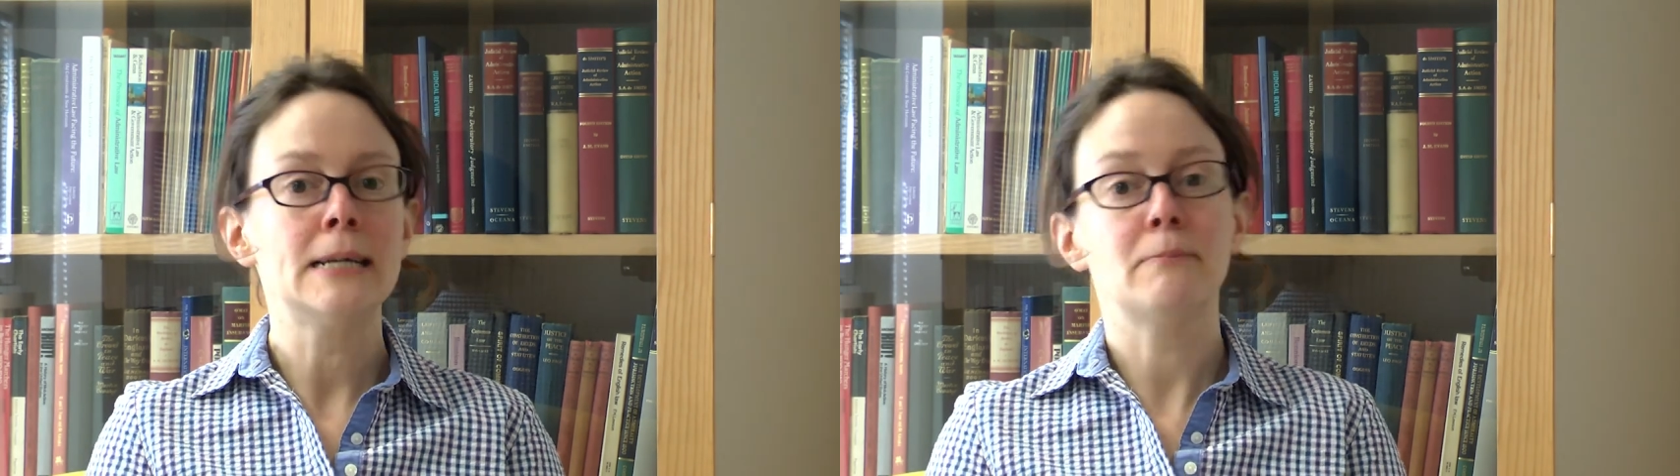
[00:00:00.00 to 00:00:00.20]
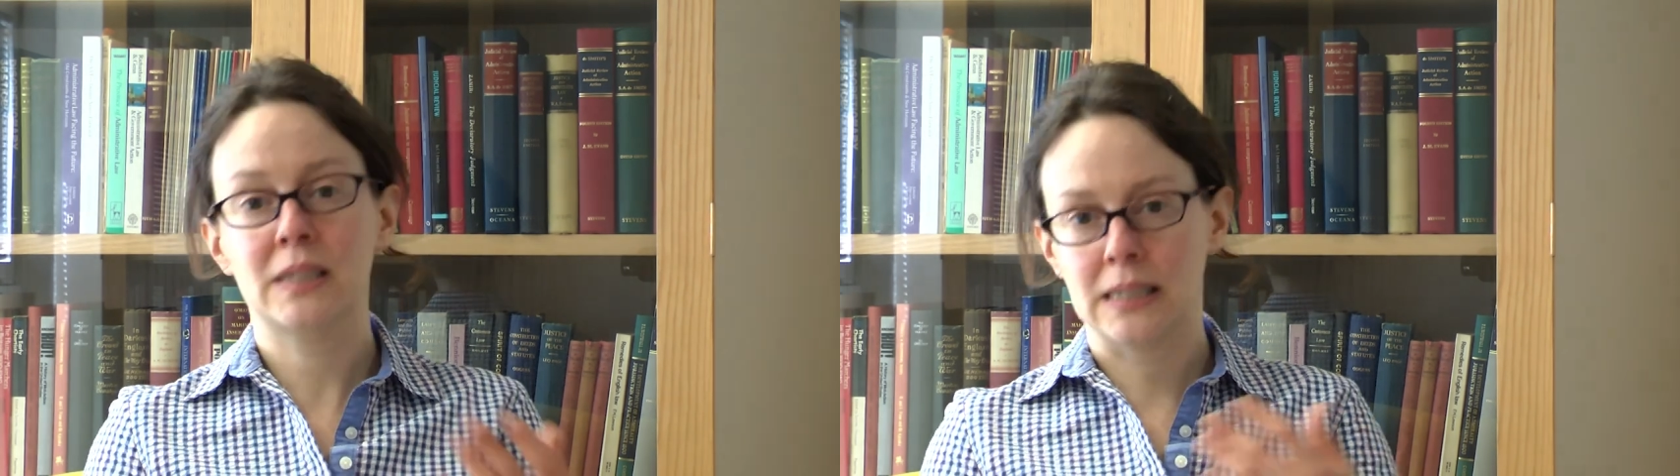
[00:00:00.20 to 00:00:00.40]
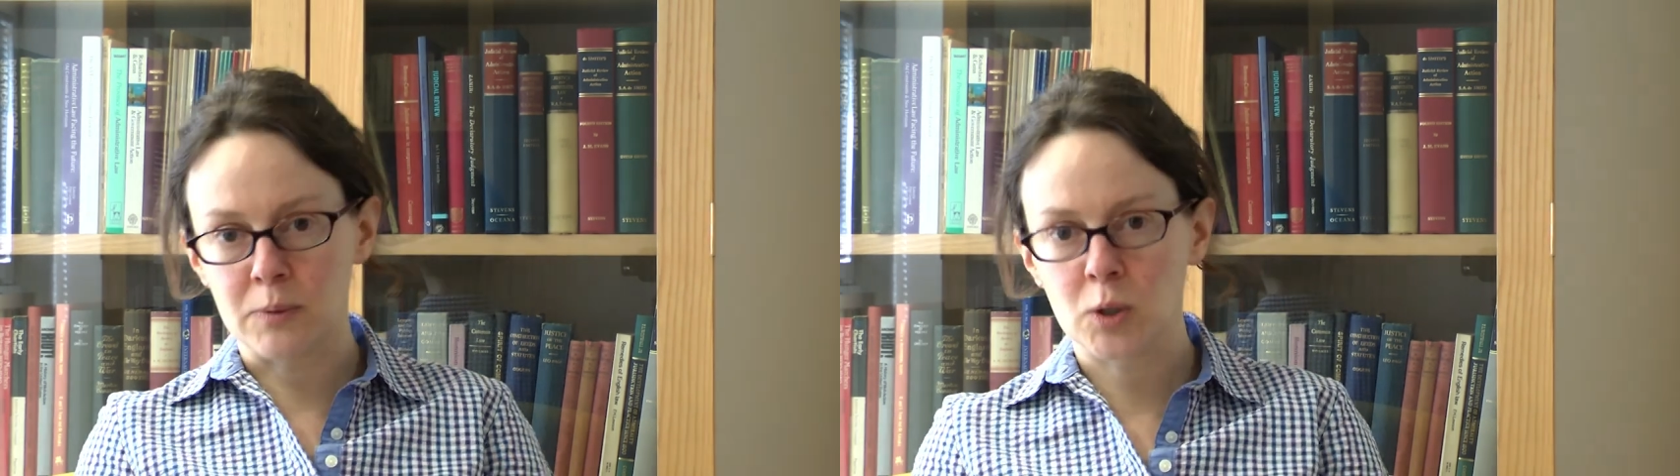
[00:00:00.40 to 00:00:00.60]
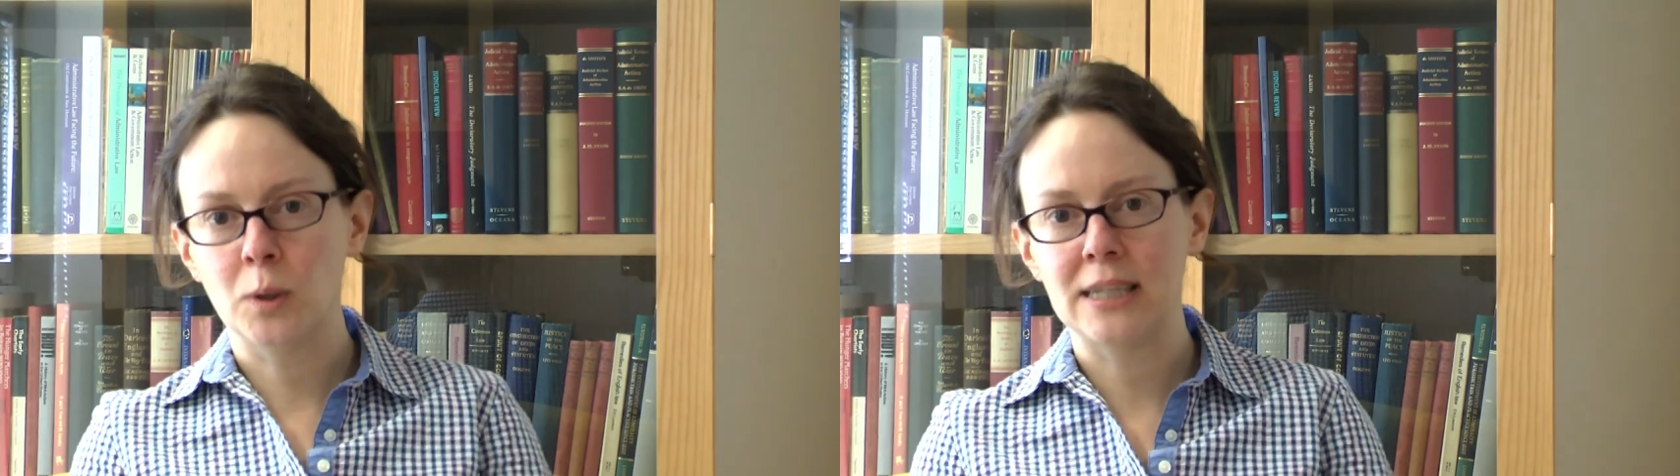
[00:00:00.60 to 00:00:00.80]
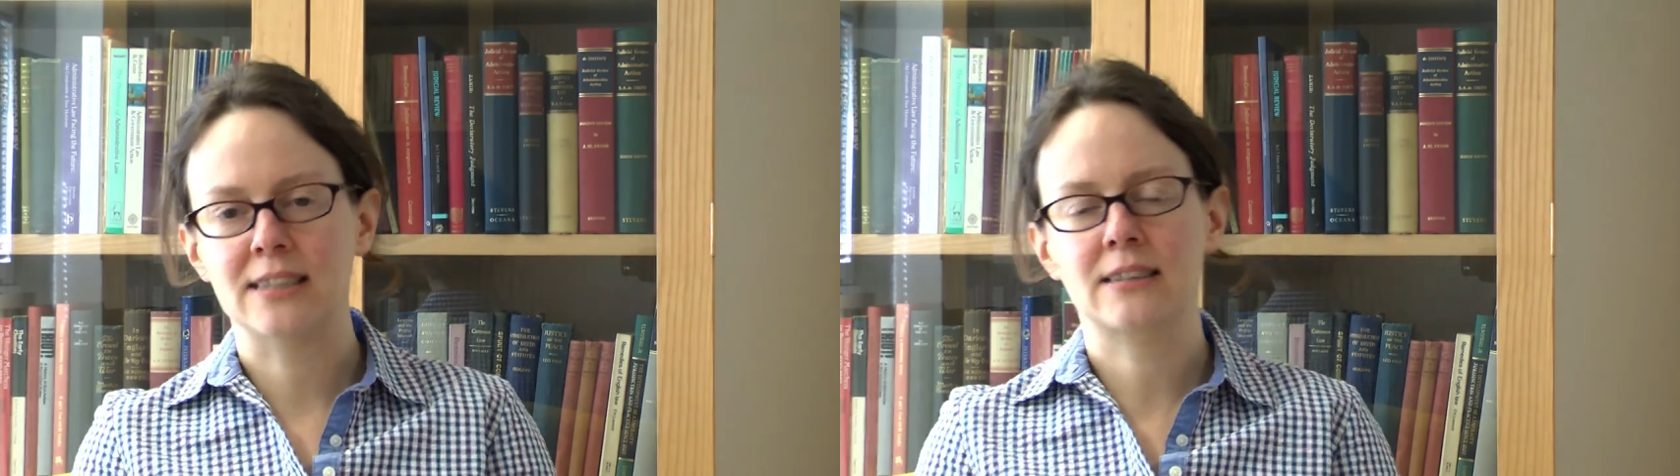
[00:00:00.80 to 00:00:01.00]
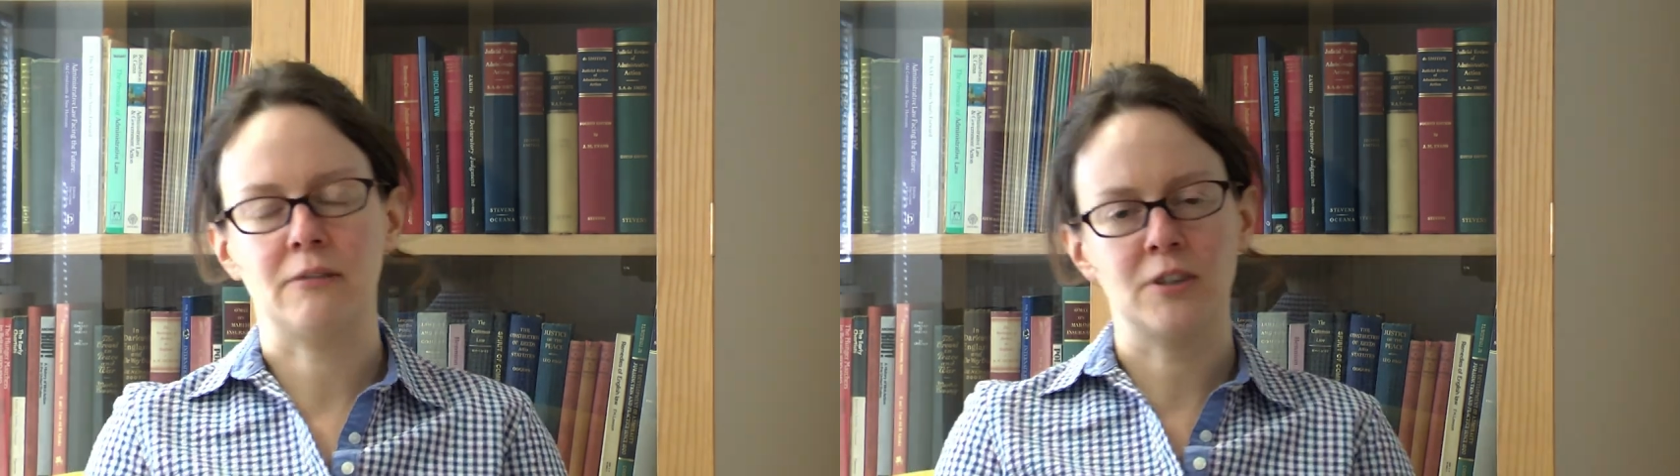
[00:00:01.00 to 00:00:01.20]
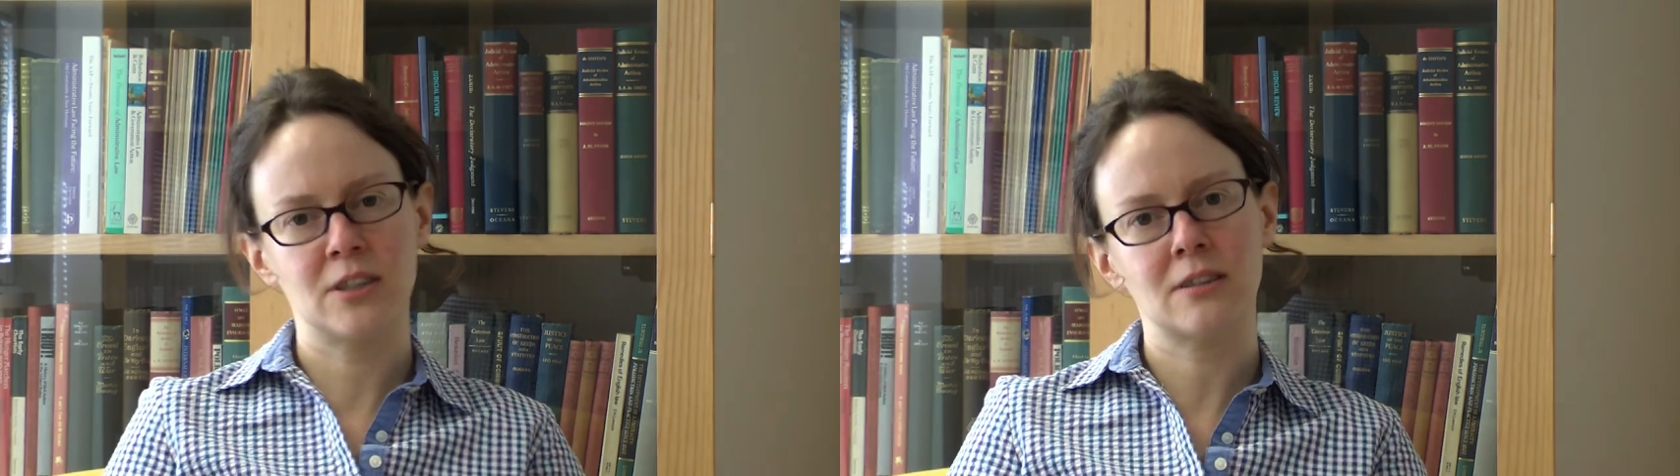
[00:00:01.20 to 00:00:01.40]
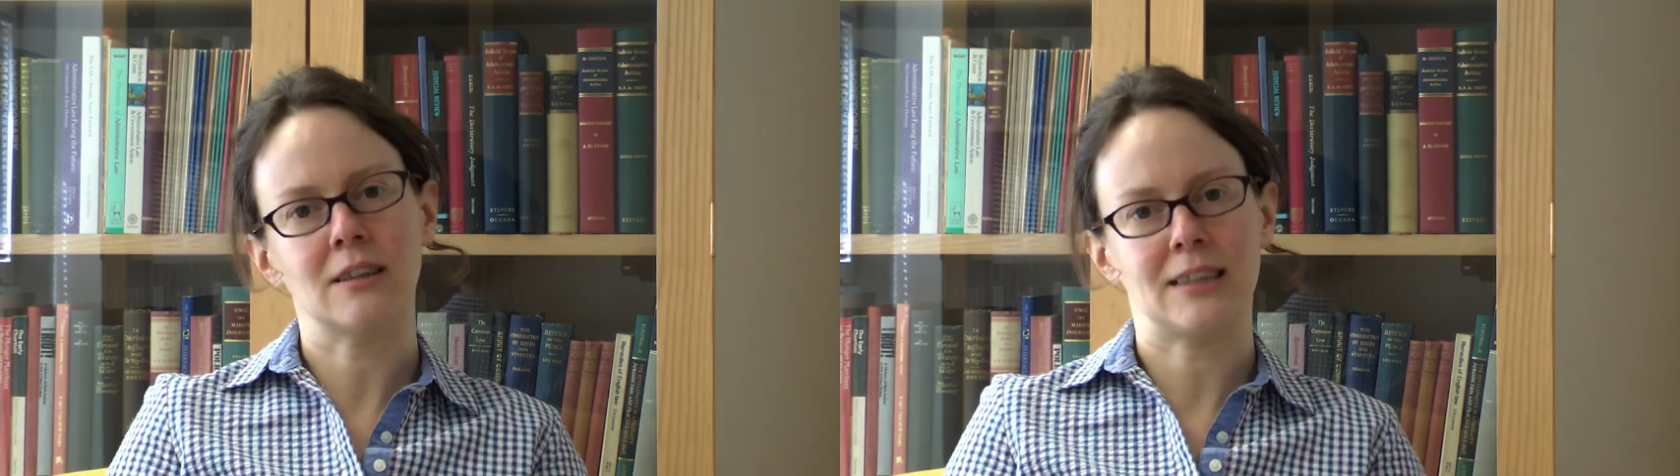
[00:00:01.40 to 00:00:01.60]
subsequently discovers